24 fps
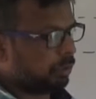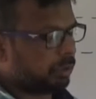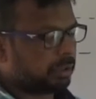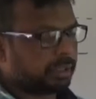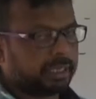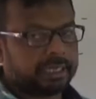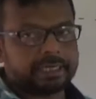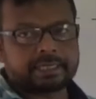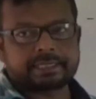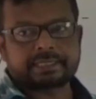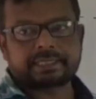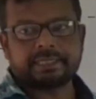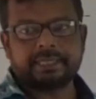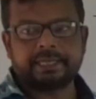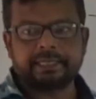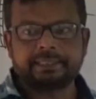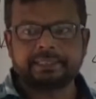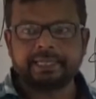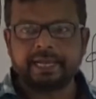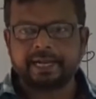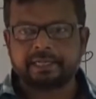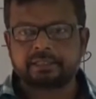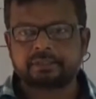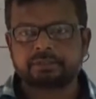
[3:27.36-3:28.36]
can say
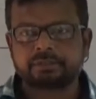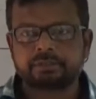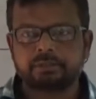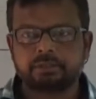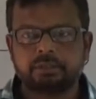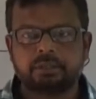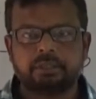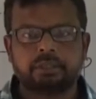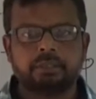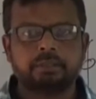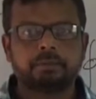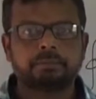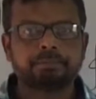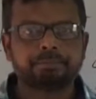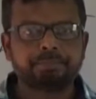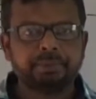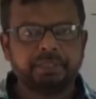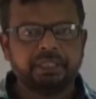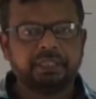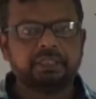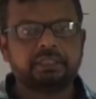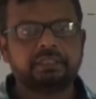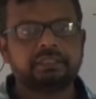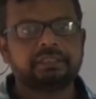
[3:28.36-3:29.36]
that
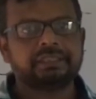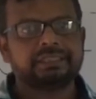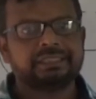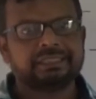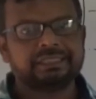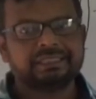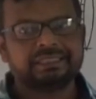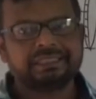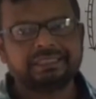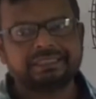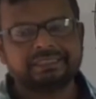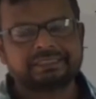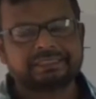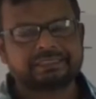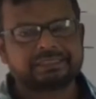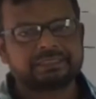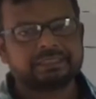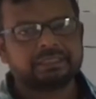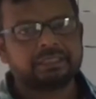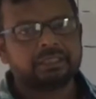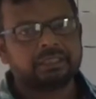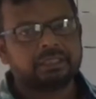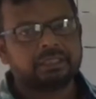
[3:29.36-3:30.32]
B is